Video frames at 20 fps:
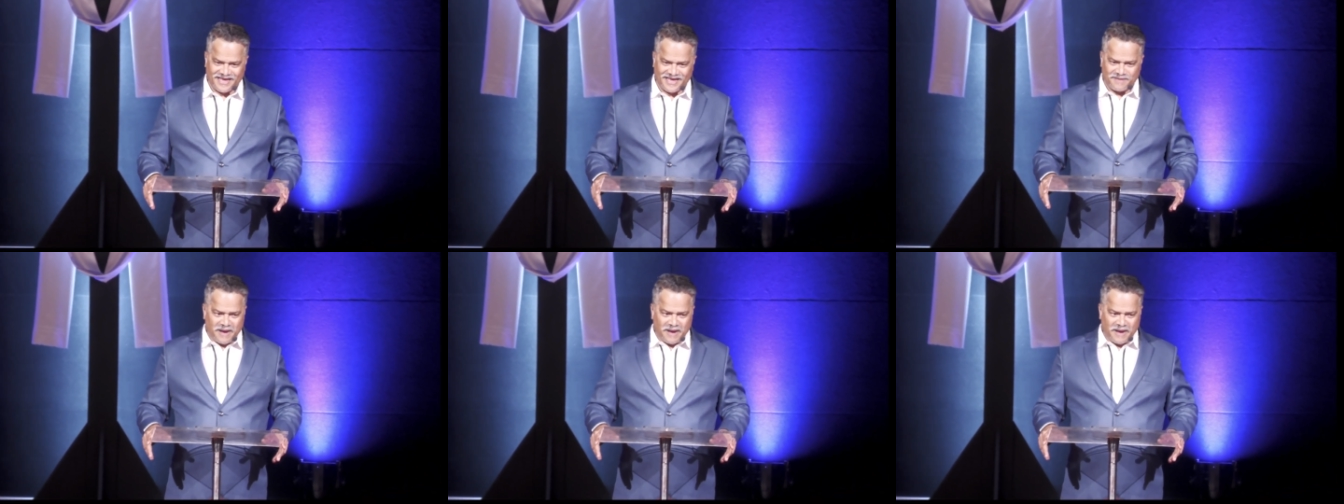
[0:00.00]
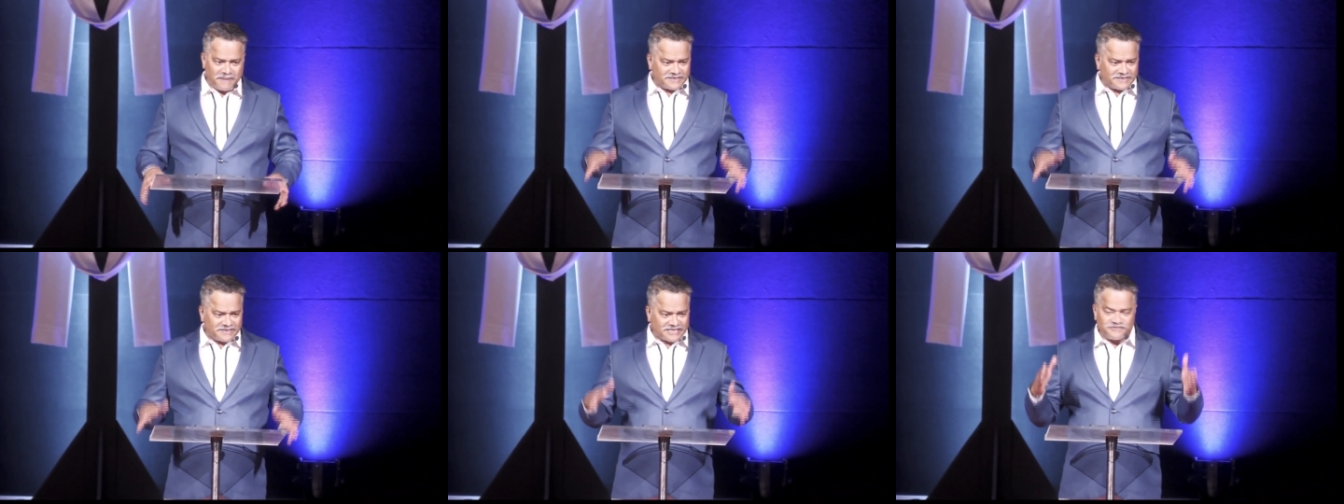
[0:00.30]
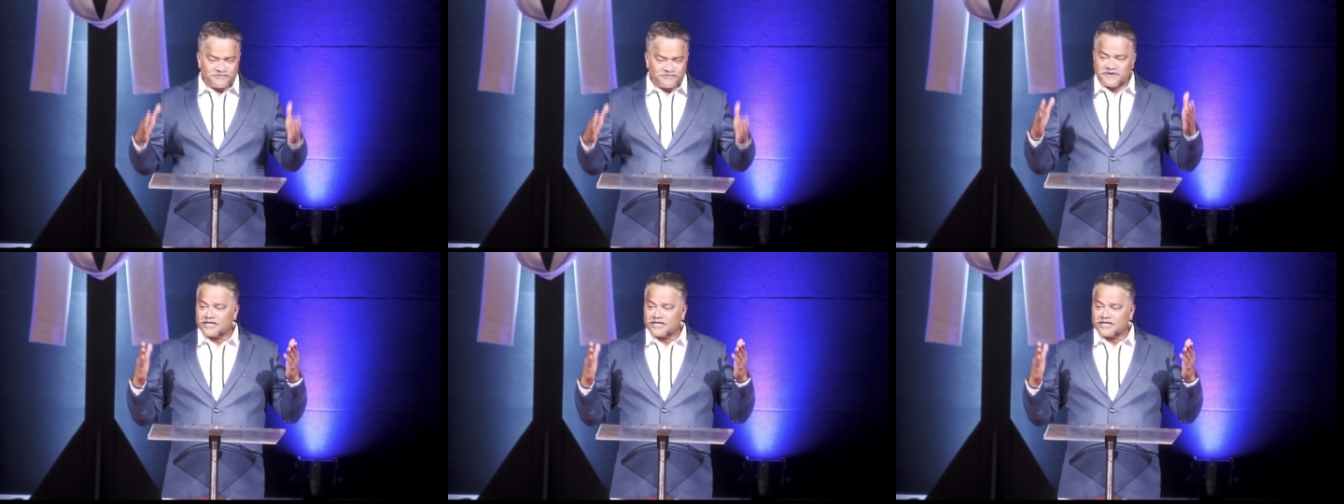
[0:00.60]
Bible
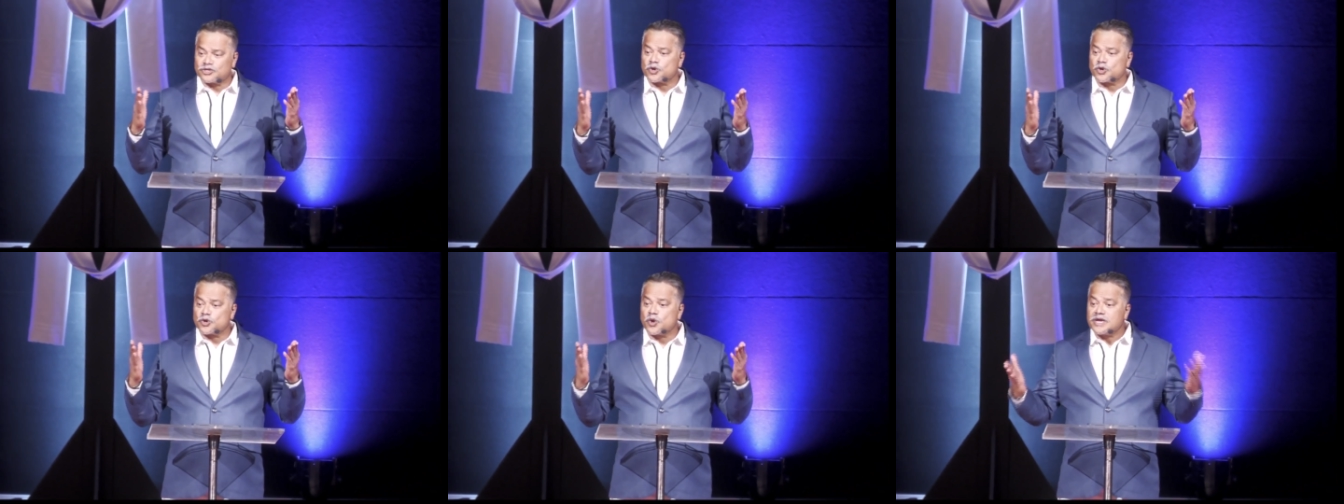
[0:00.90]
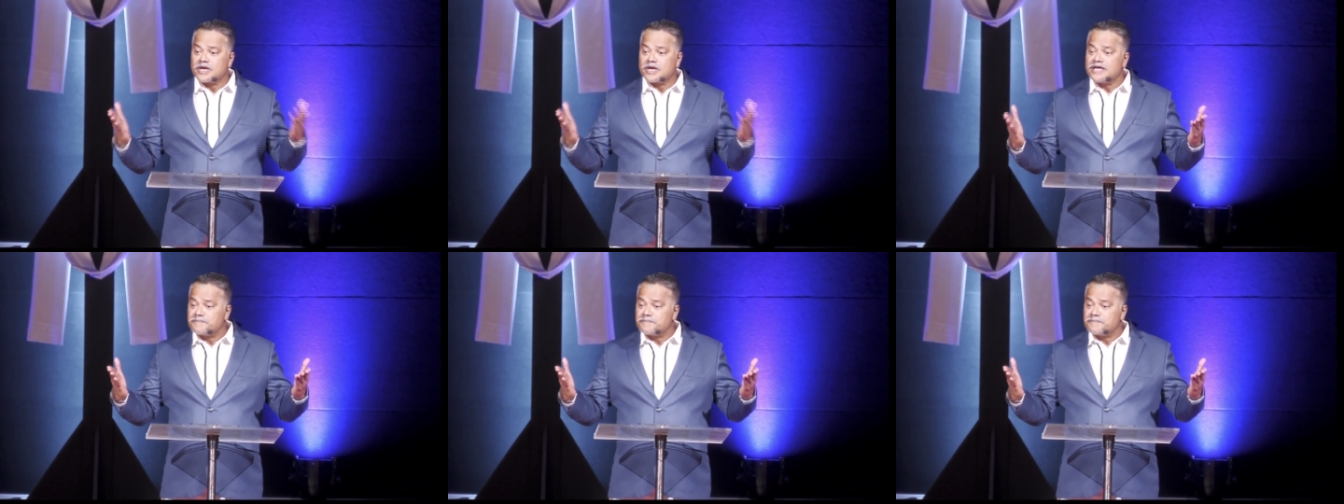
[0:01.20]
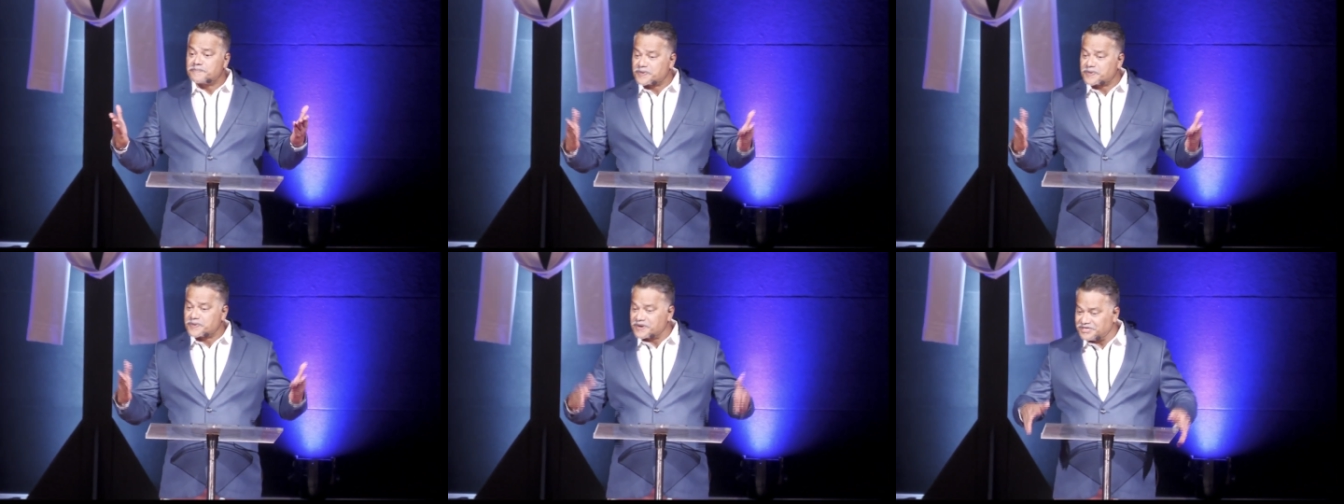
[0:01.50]
says we are the royal
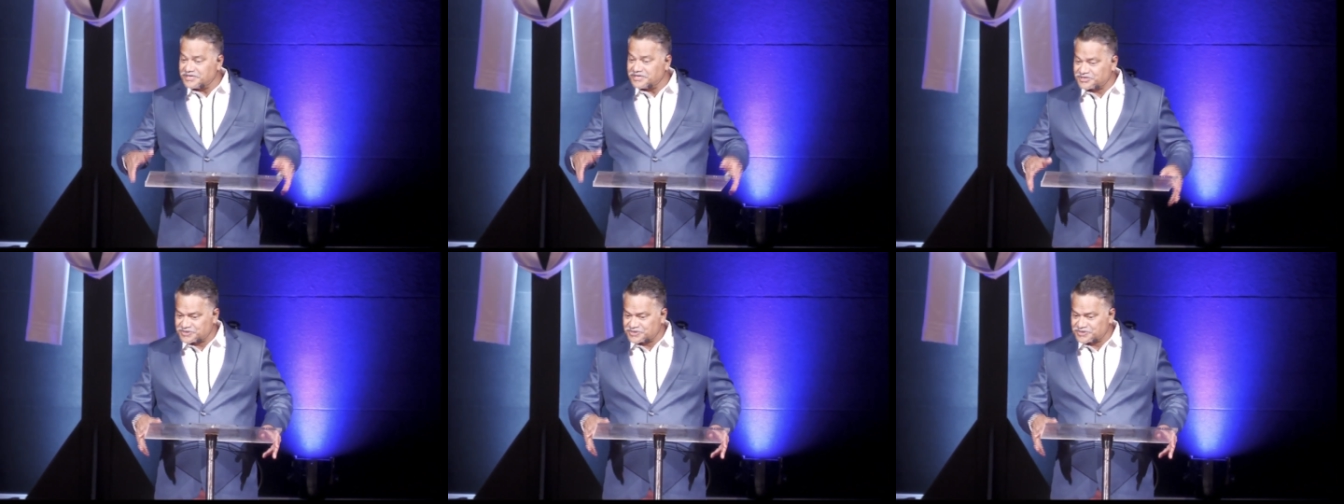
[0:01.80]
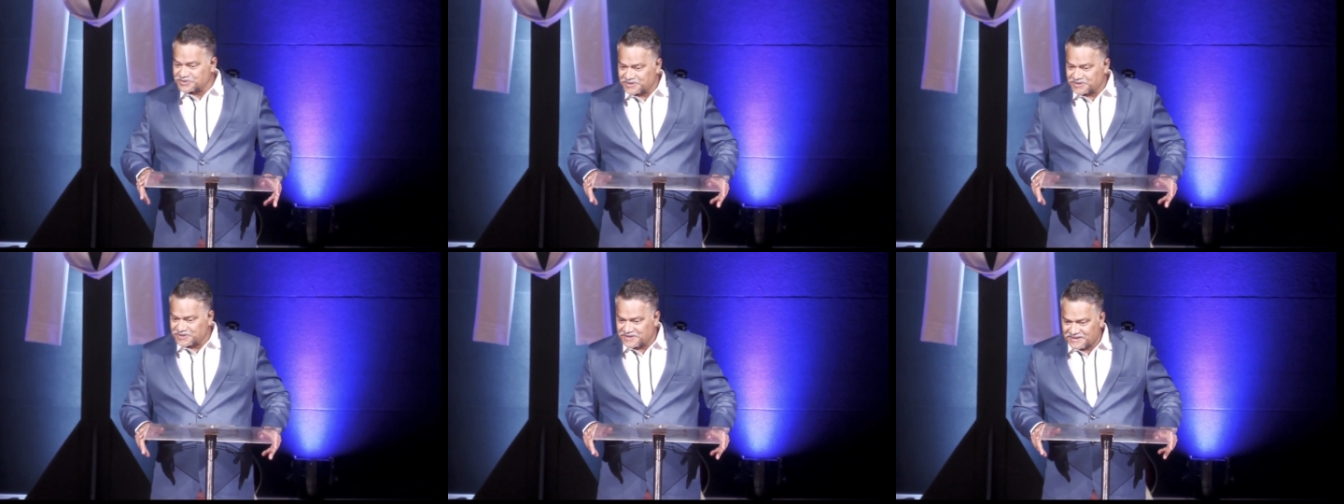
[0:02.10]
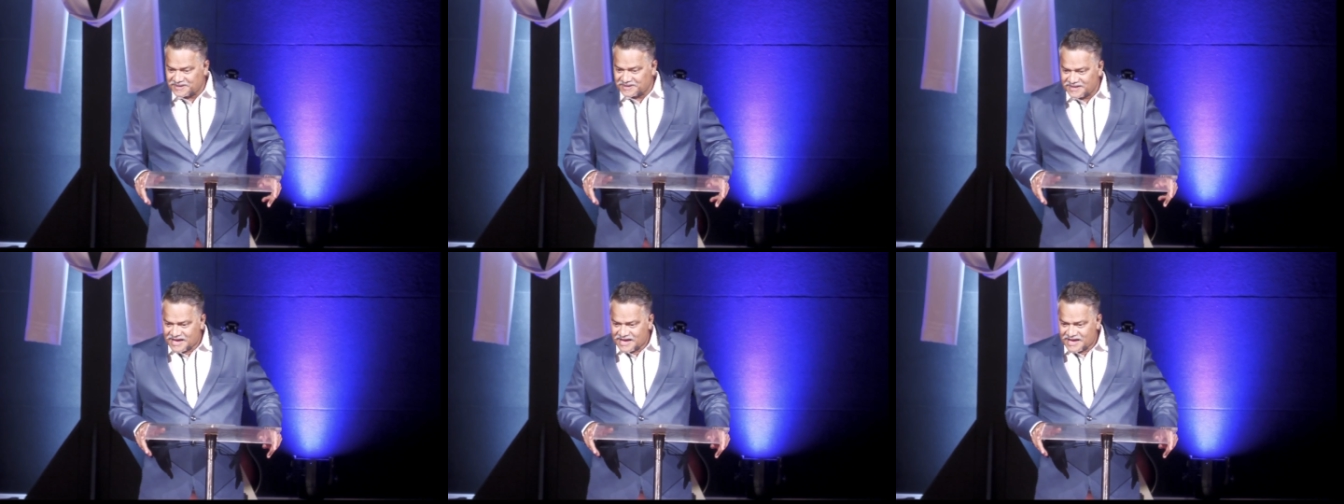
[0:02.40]
priesthood.